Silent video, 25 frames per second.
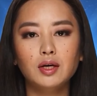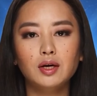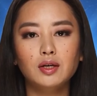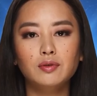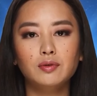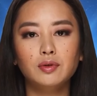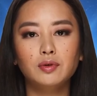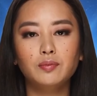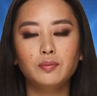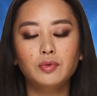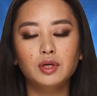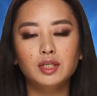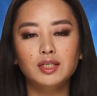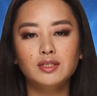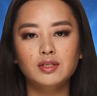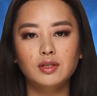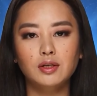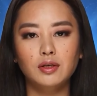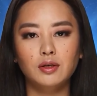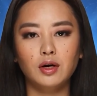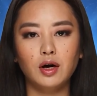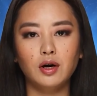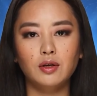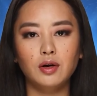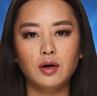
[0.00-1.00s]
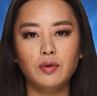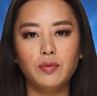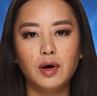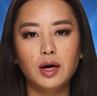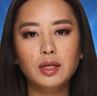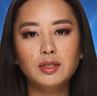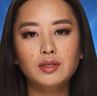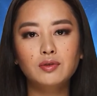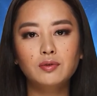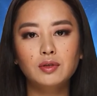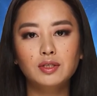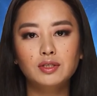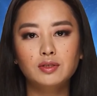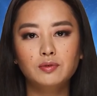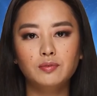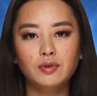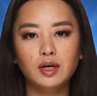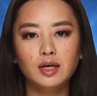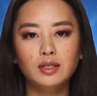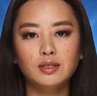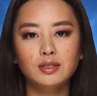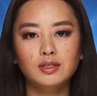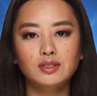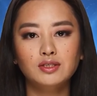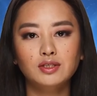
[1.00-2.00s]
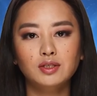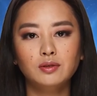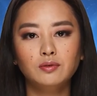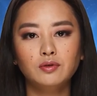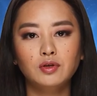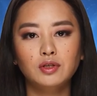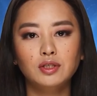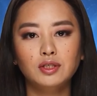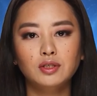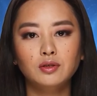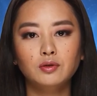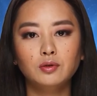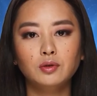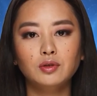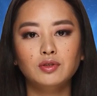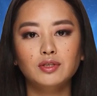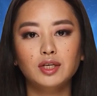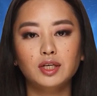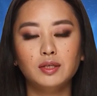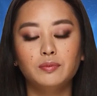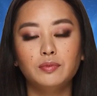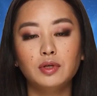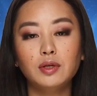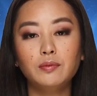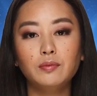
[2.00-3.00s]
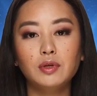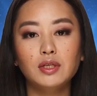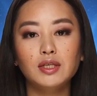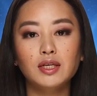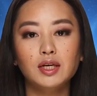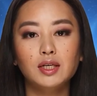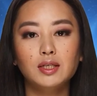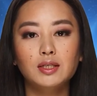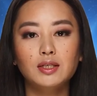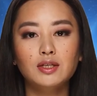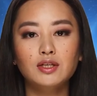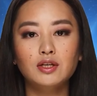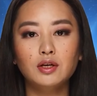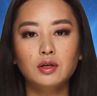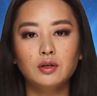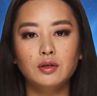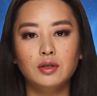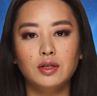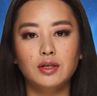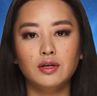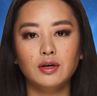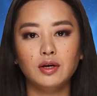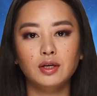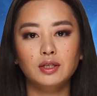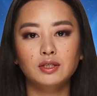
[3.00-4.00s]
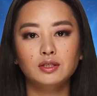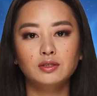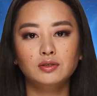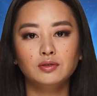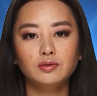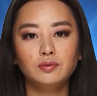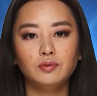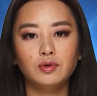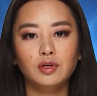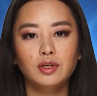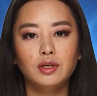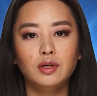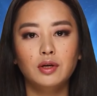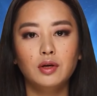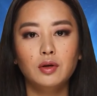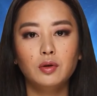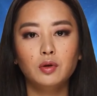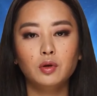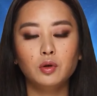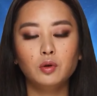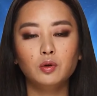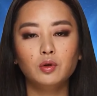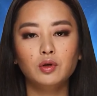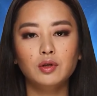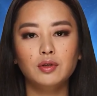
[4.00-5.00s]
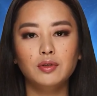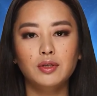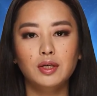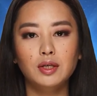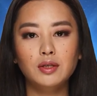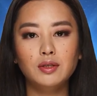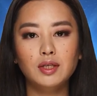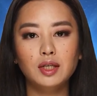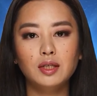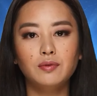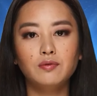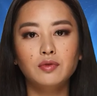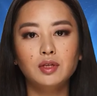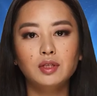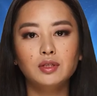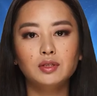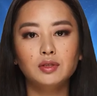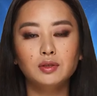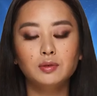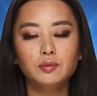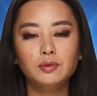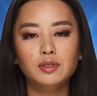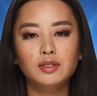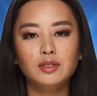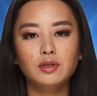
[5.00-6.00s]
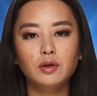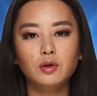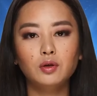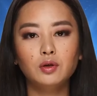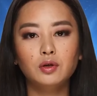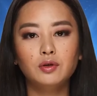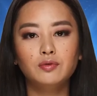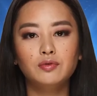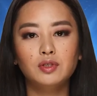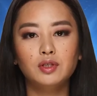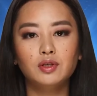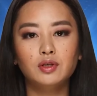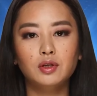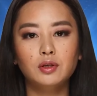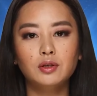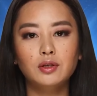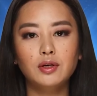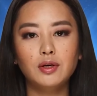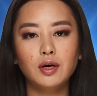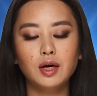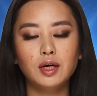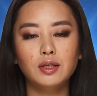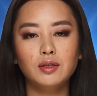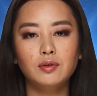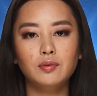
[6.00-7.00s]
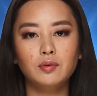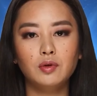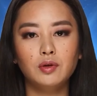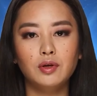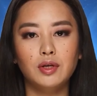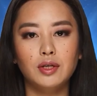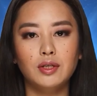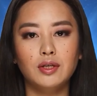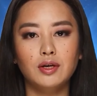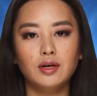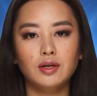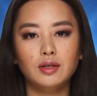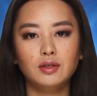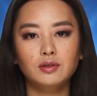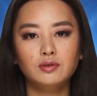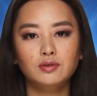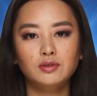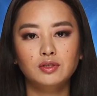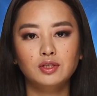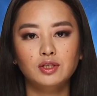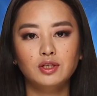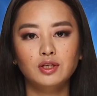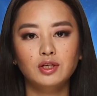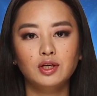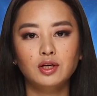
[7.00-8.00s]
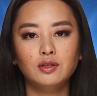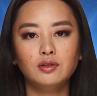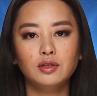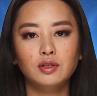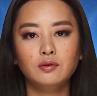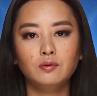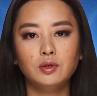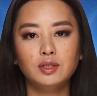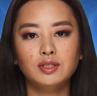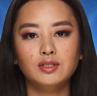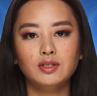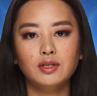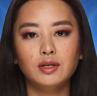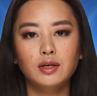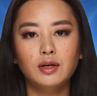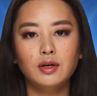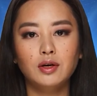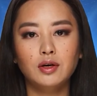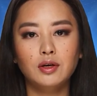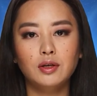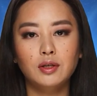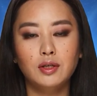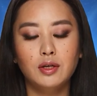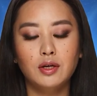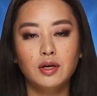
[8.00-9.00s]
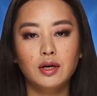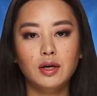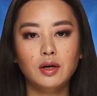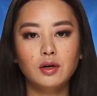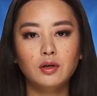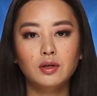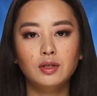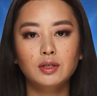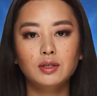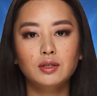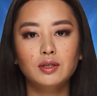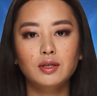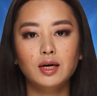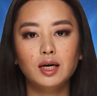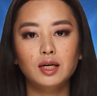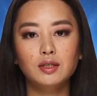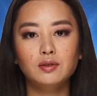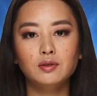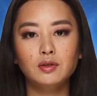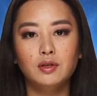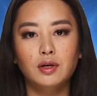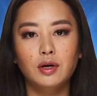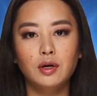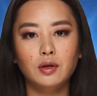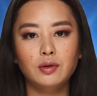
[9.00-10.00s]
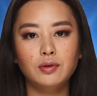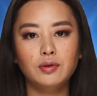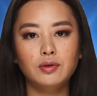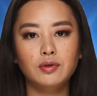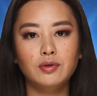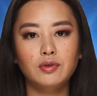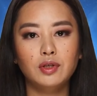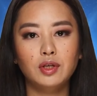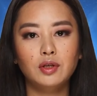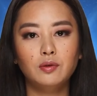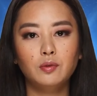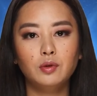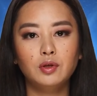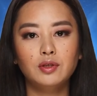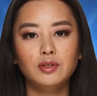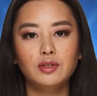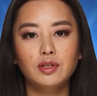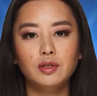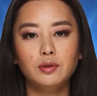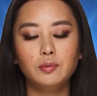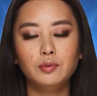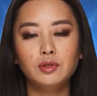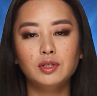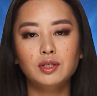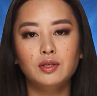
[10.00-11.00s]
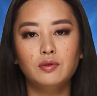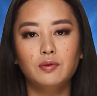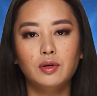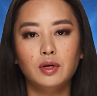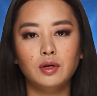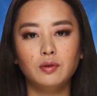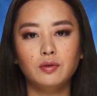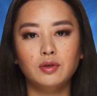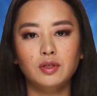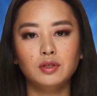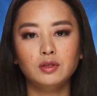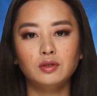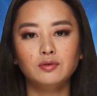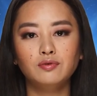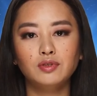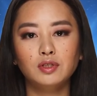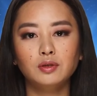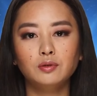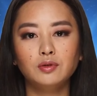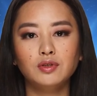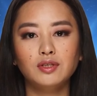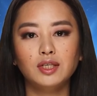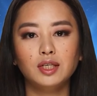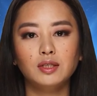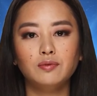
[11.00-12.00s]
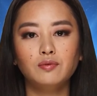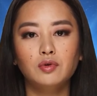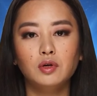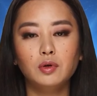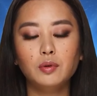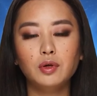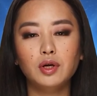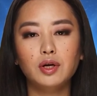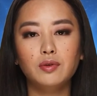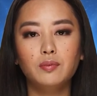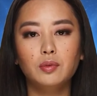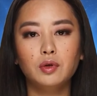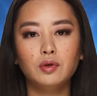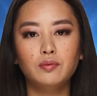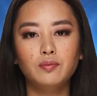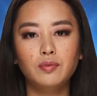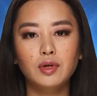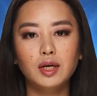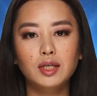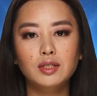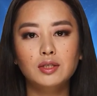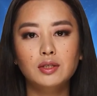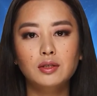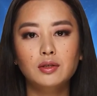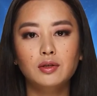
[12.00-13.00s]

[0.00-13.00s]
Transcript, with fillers: The threat, although not specified in the summary, was evidently taken seriously, leading to a coordinated effort between school officials and the police. The investigation continued into the afternoon. It wasn't immediately clear if there was ever a credible threat